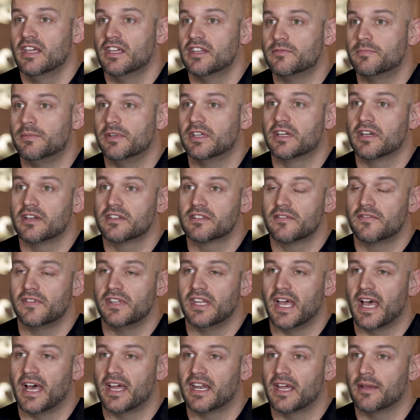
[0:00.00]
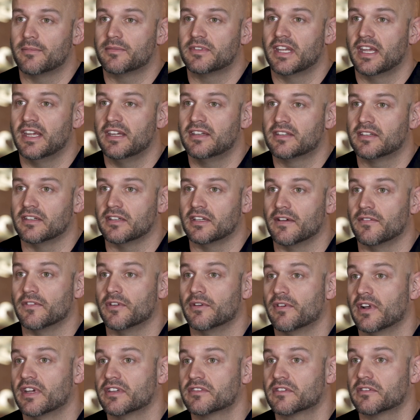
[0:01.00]
is because of the adaptation of
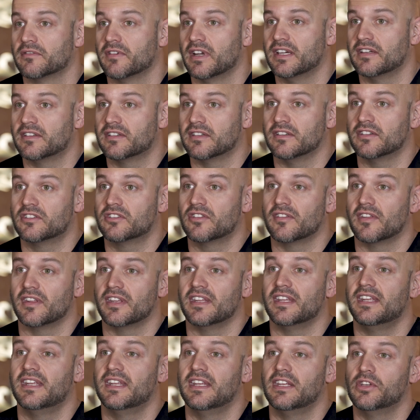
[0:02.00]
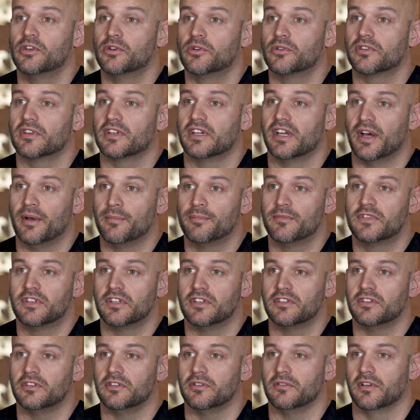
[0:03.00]
the restoration to the healed gum
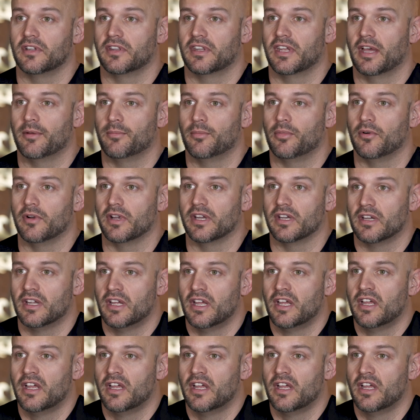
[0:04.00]
tissue at that point.